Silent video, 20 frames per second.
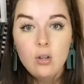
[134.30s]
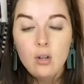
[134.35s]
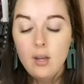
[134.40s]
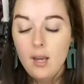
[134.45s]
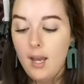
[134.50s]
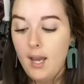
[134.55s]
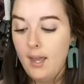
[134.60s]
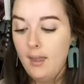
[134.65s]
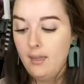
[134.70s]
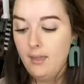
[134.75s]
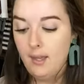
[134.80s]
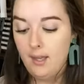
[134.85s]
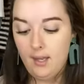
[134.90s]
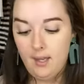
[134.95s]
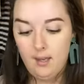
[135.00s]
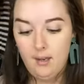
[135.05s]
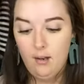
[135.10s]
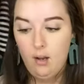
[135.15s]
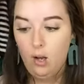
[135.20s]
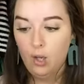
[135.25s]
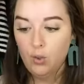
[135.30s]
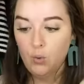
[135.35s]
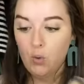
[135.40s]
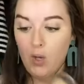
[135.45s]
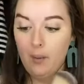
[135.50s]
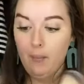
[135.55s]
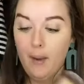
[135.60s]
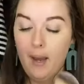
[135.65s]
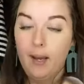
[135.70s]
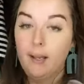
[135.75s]
And then I'll swipe
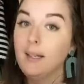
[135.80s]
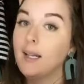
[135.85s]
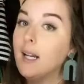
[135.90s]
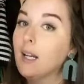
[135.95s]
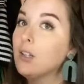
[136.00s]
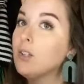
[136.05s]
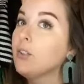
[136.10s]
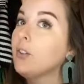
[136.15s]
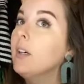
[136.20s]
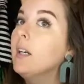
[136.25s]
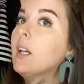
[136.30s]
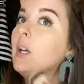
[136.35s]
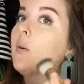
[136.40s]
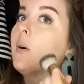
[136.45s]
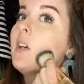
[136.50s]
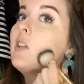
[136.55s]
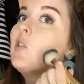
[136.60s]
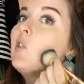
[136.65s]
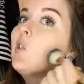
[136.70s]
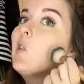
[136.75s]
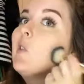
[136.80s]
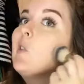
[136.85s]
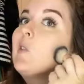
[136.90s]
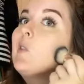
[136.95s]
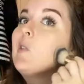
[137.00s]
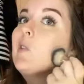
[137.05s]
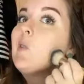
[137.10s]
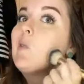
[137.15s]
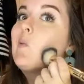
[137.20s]
back and answer any questions.